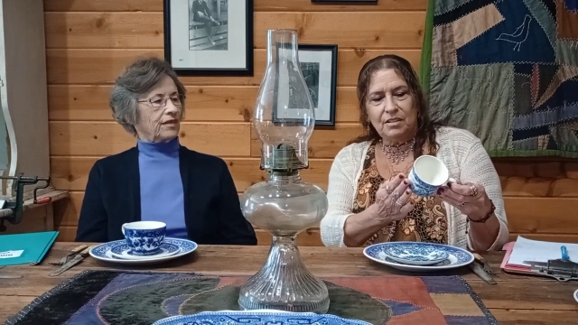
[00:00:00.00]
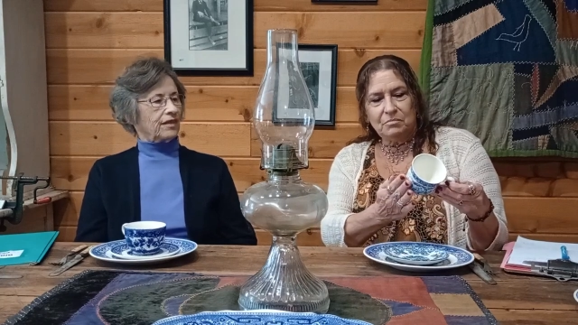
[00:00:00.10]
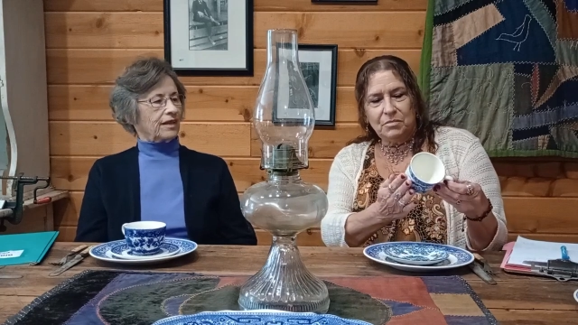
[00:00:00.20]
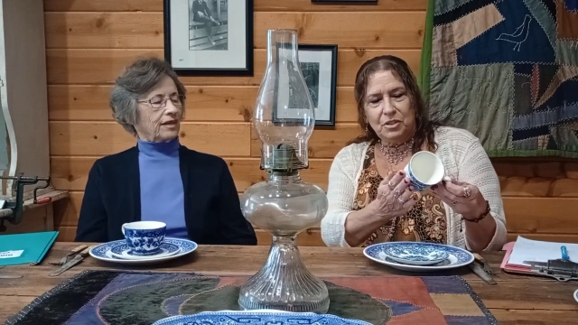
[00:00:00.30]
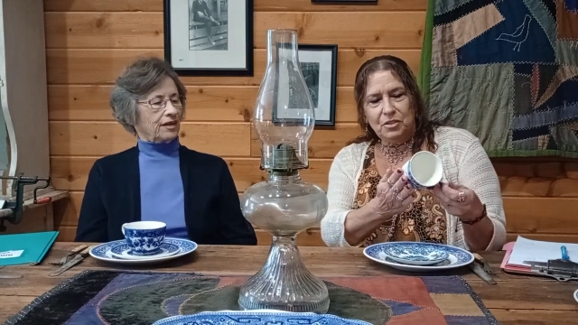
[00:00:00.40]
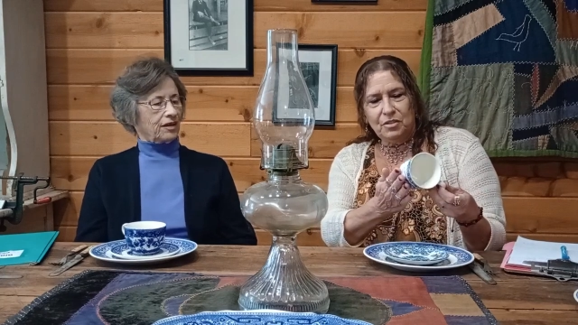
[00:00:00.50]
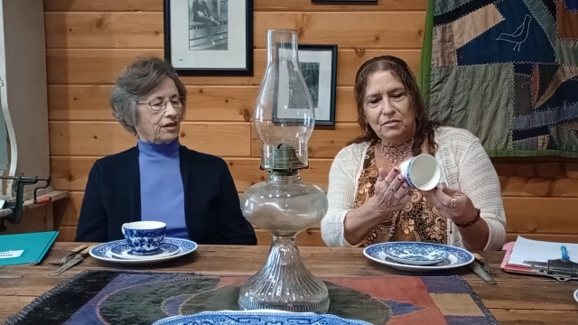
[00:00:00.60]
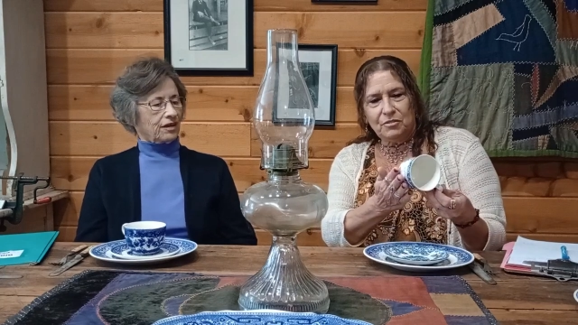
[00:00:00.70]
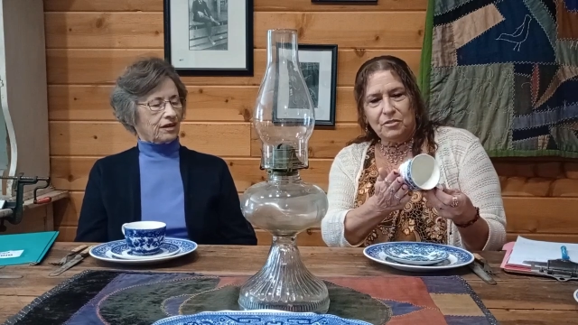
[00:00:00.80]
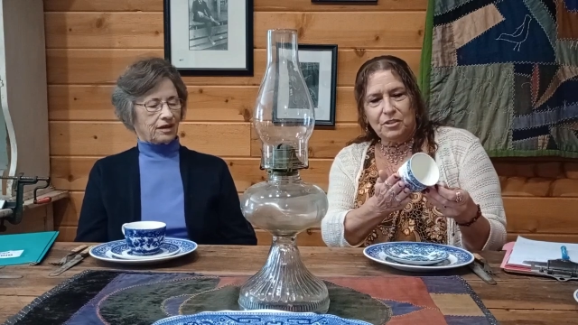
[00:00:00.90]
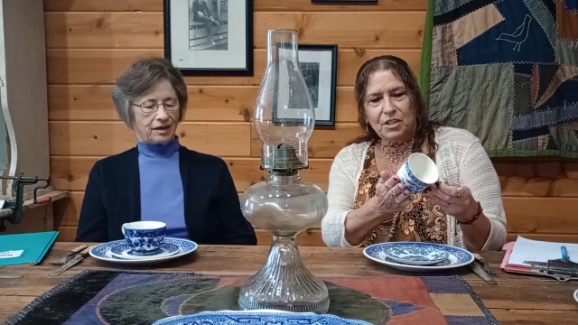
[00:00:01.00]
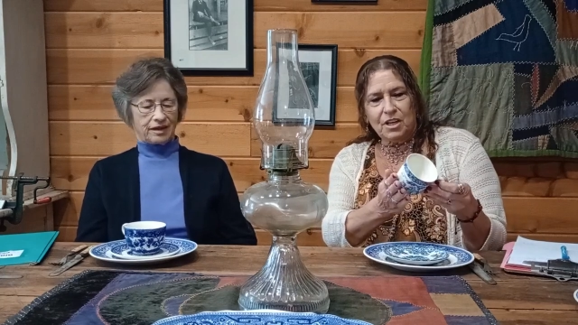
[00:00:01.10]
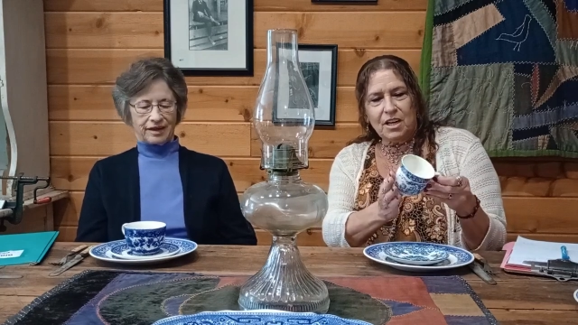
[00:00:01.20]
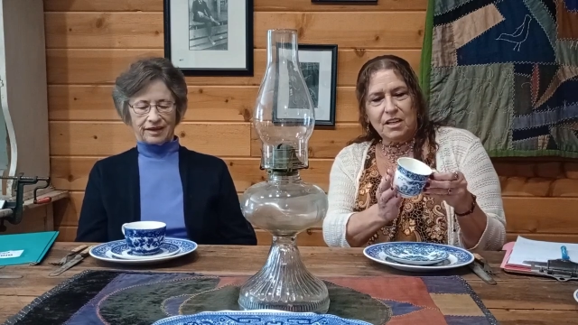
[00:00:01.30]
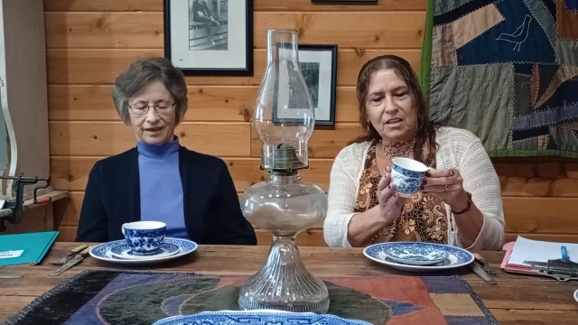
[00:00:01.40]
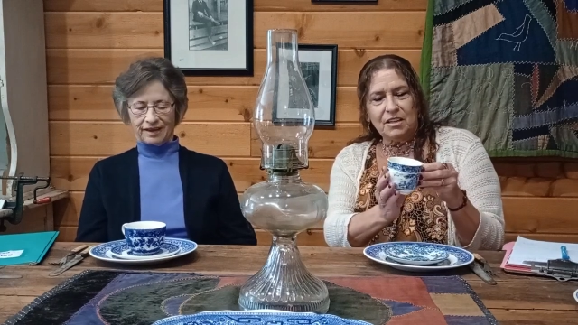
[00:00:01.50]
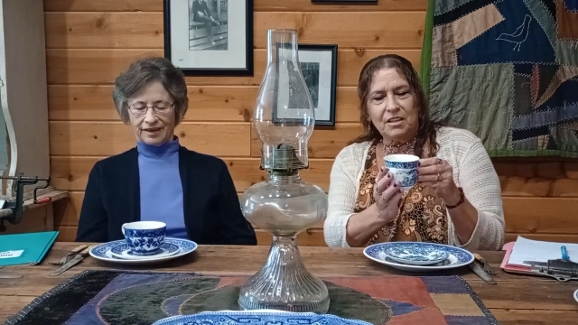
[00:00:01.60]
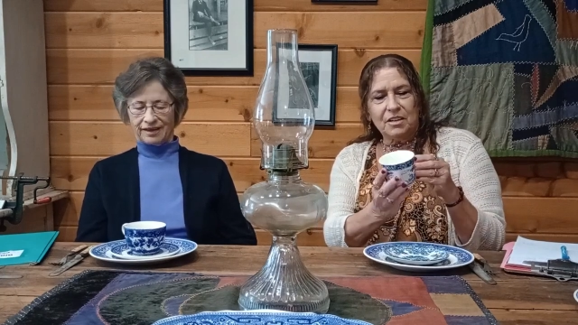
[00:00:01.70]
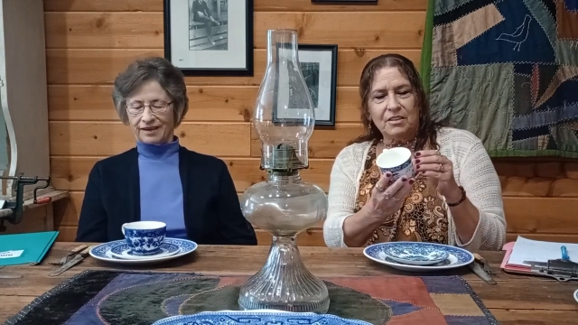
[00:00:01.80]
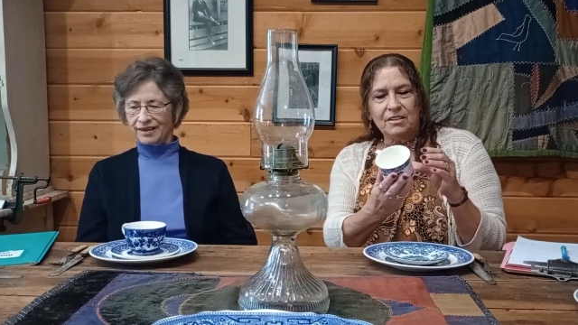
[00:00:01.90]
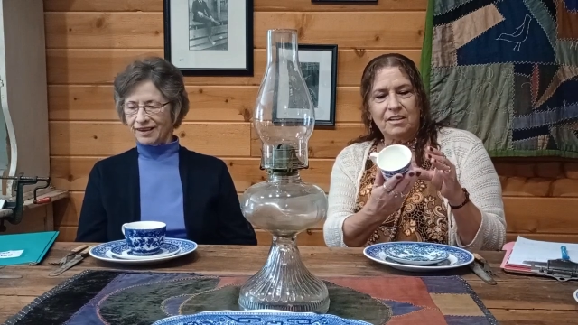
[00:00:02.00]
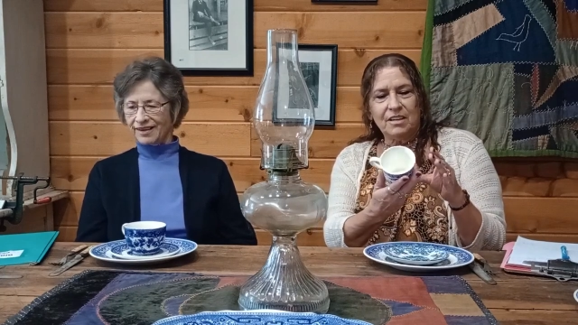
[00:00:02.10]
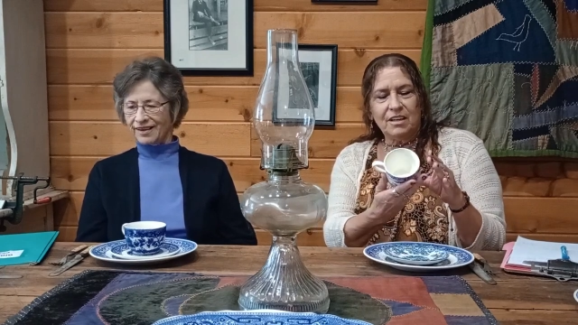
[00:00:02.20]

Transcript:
Speaker 1: some beautiful china in here.